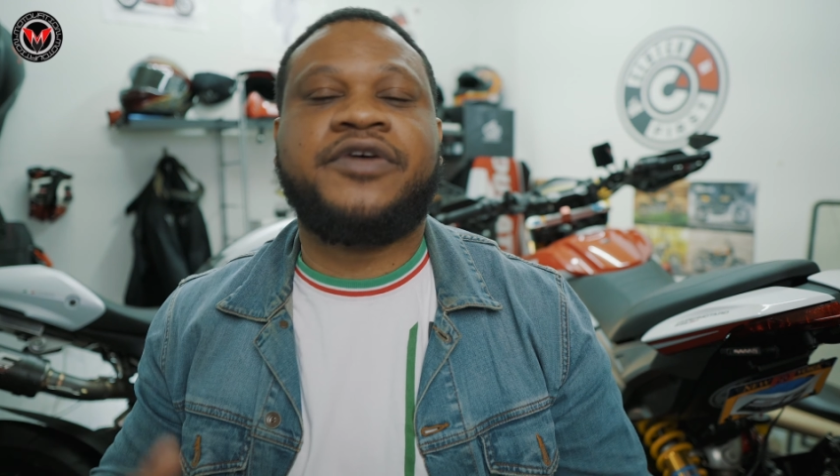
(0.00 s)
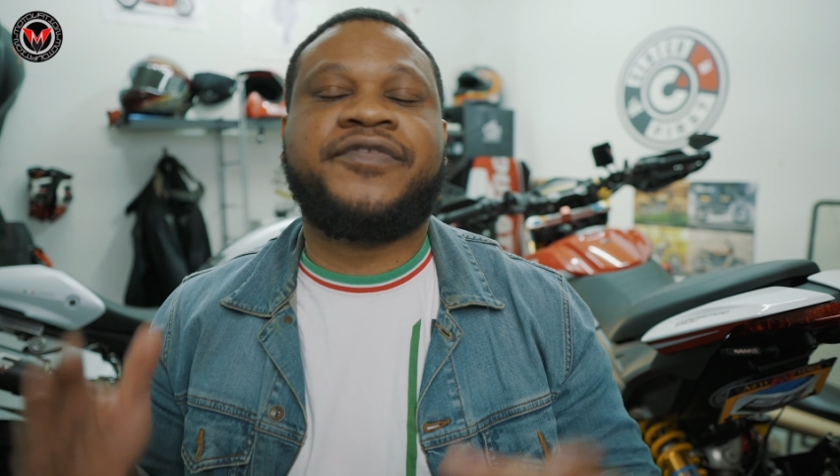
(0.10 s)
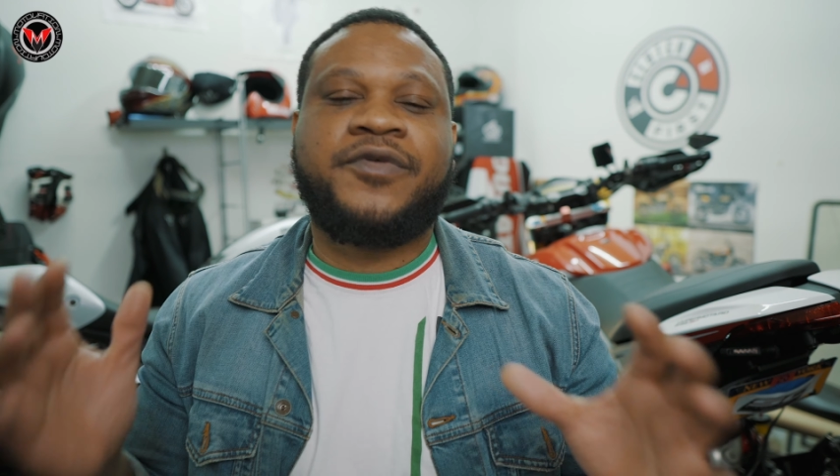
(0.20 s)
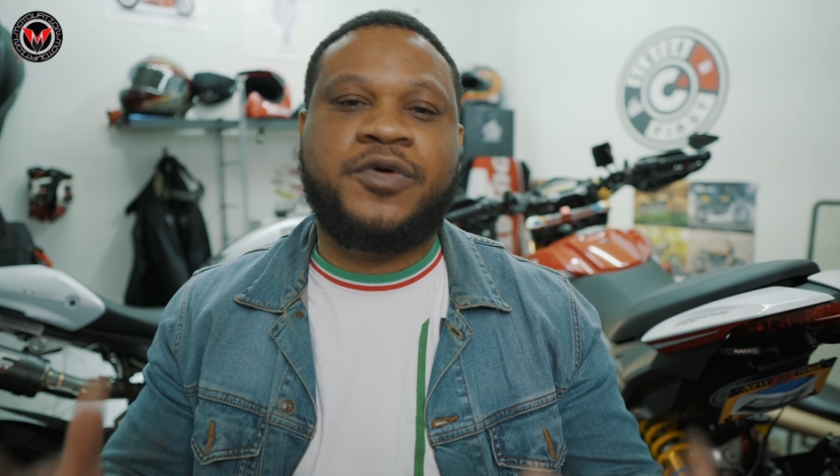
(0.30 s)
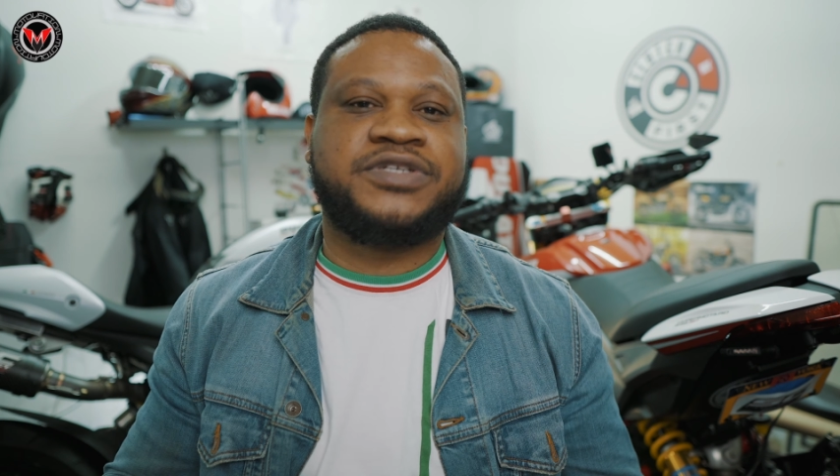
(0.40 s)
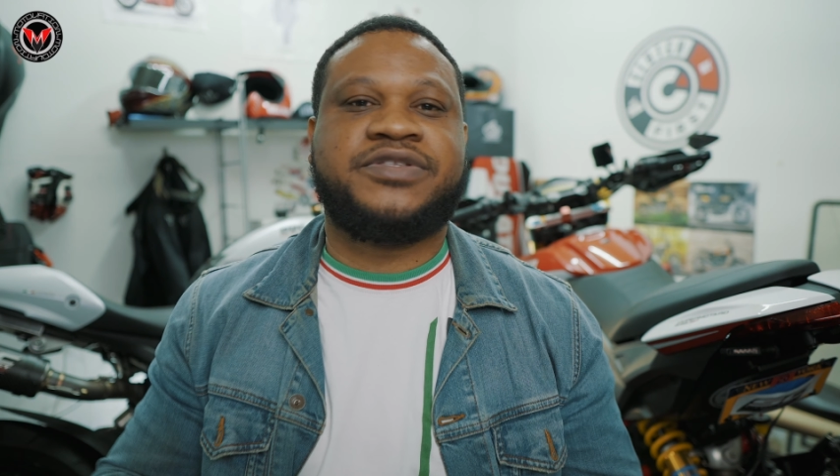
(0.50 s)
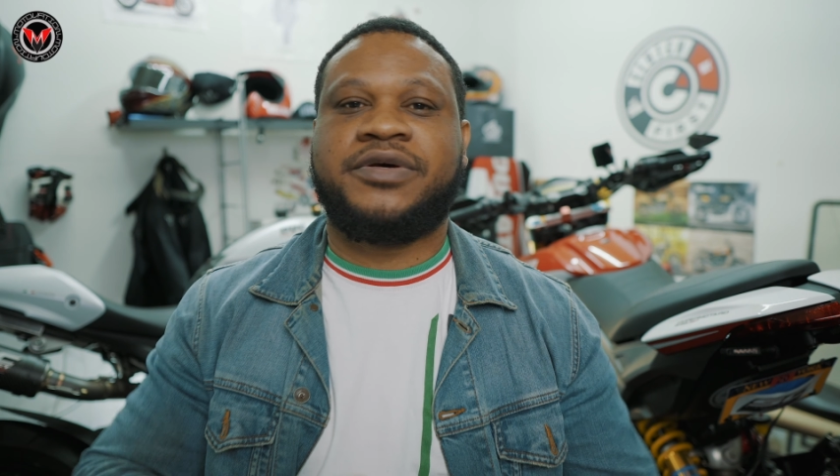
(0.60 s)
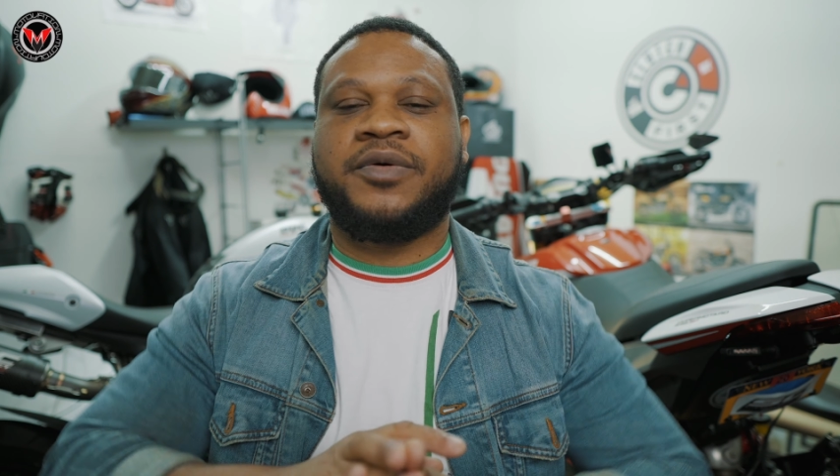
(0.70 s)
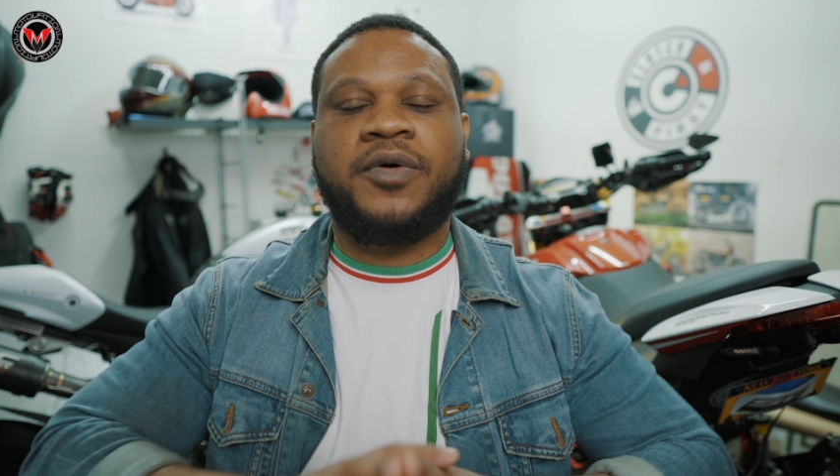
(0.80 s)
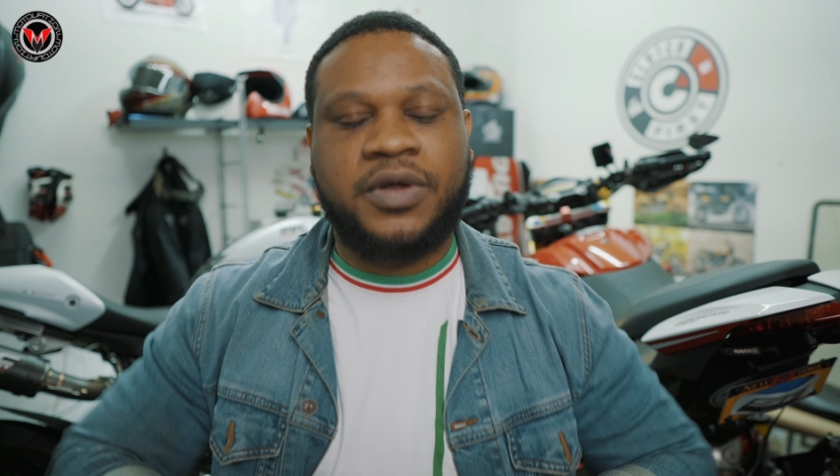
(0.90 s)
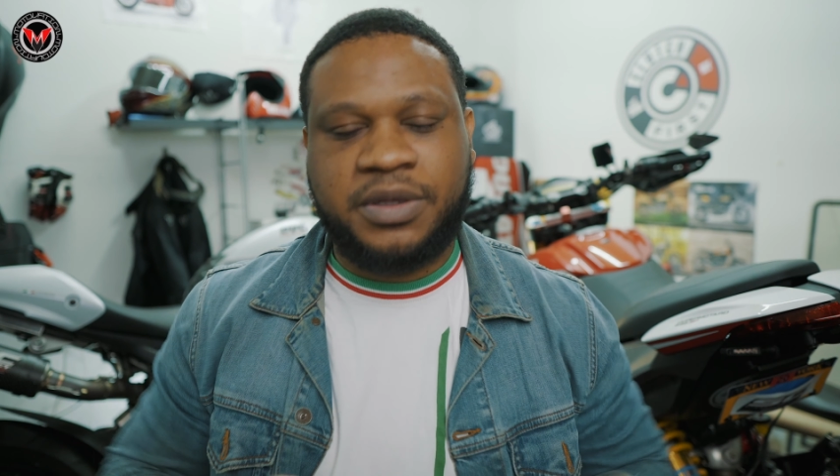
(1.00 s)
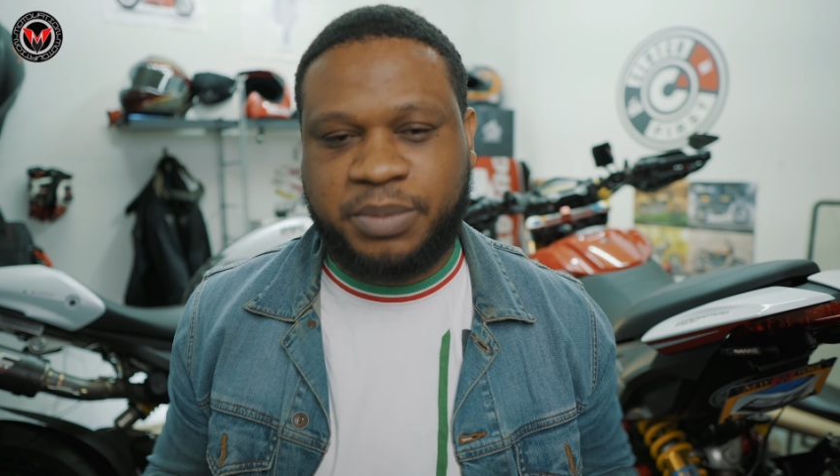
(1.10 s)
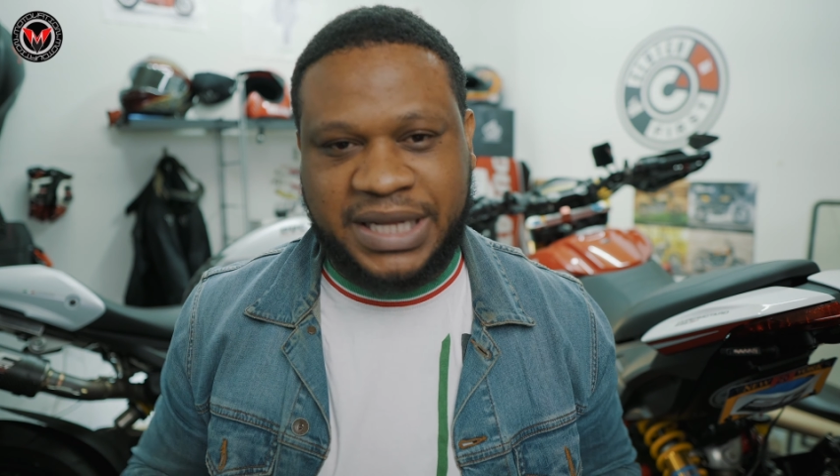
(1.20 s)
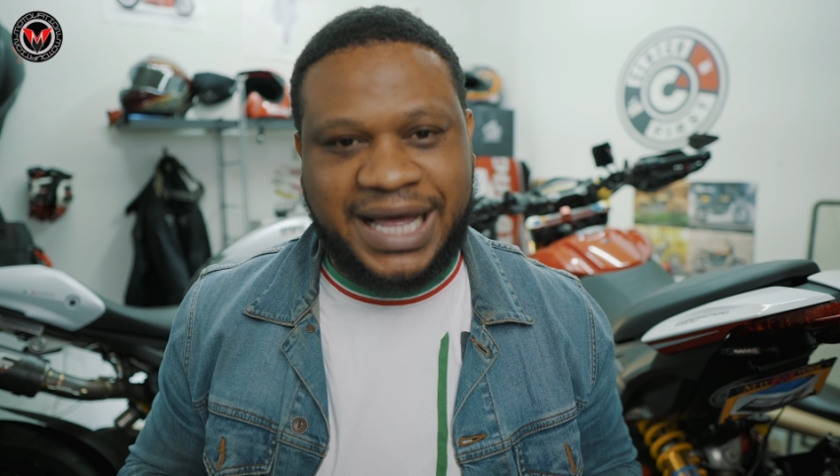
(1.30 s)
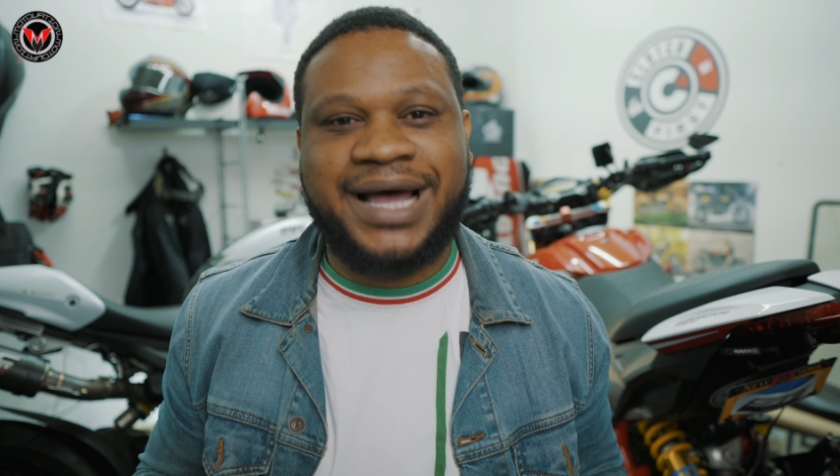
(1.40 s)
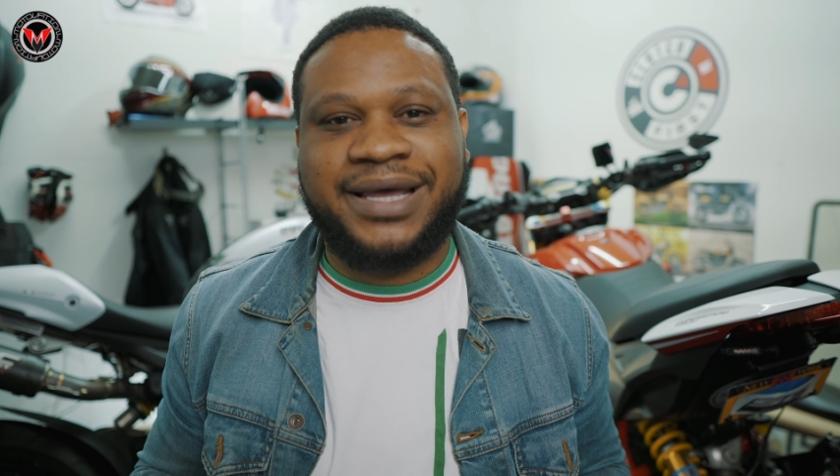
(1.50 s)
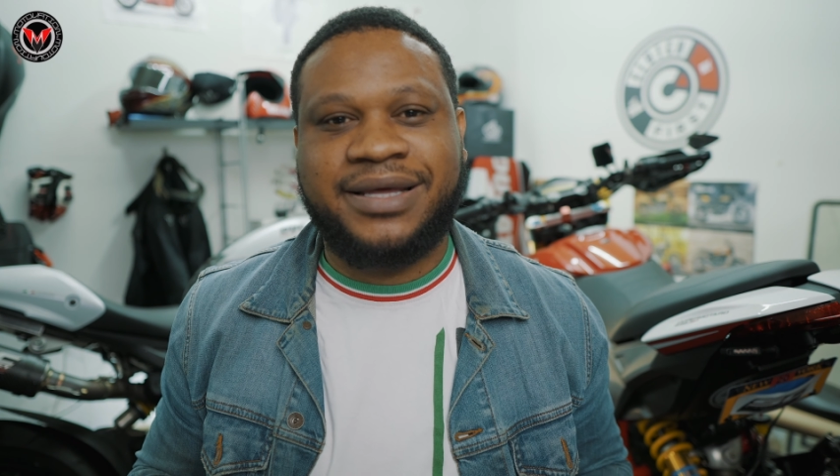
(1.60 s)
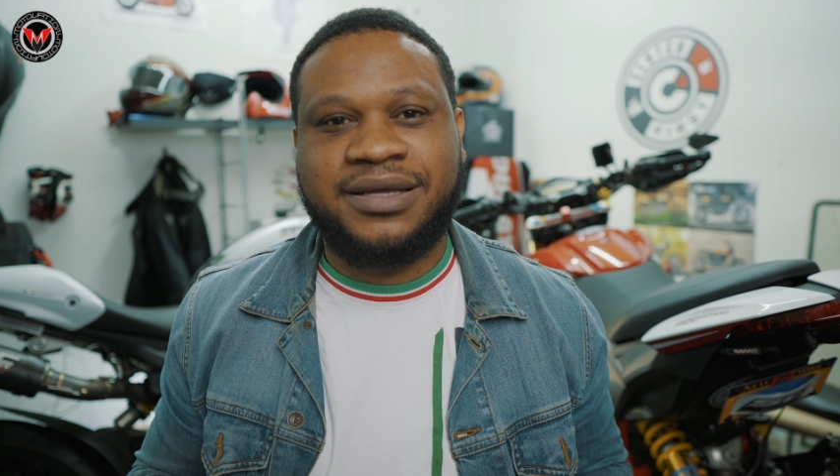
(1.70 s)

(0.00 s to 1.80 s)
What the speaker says: of course they all apply.